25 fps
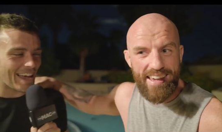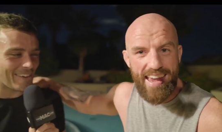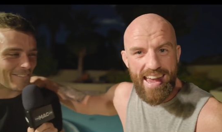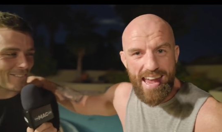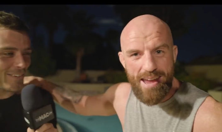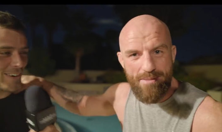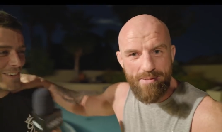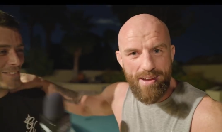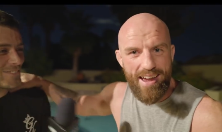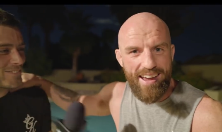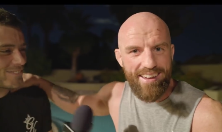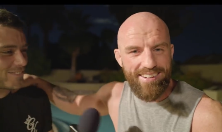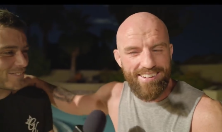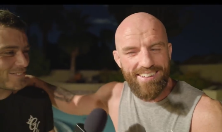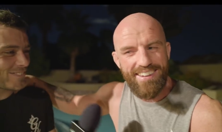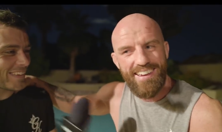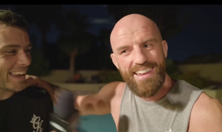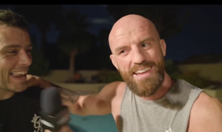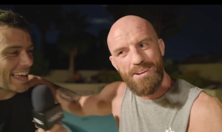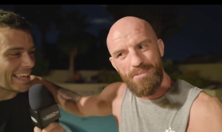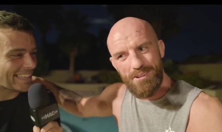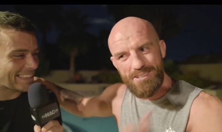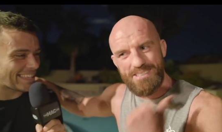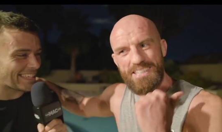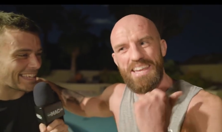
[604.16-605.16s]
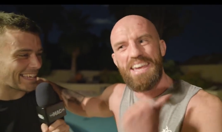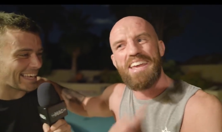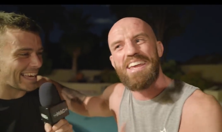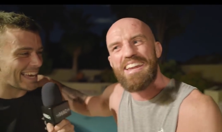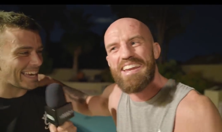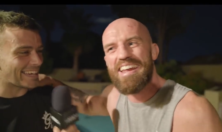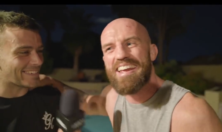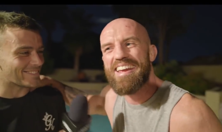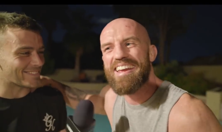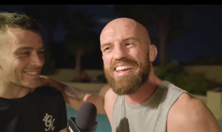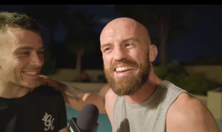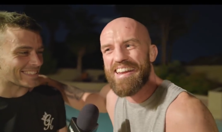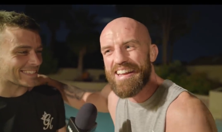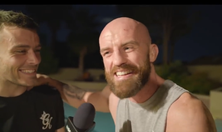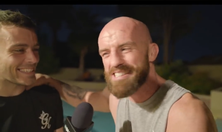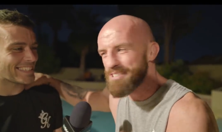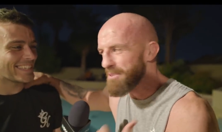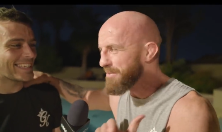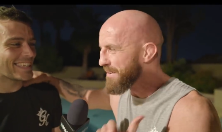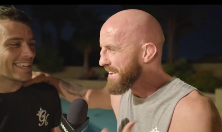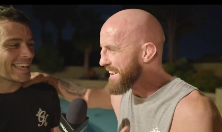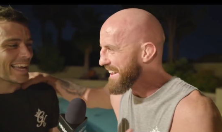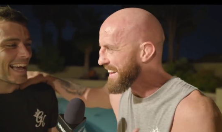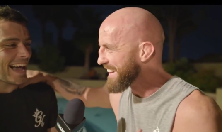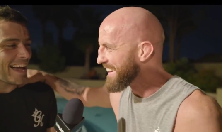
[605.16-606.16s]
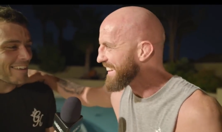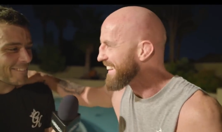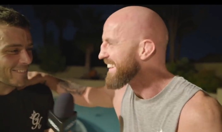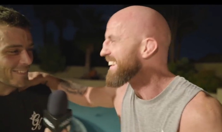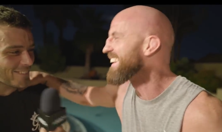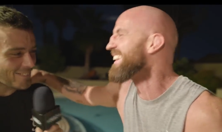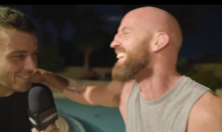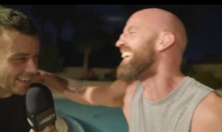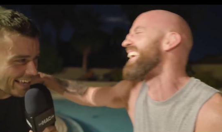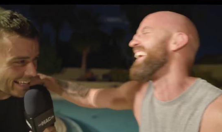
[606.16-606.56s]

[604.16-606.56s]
Speaker 1: I've won yet. plenty of games. He, he needs a win. I've won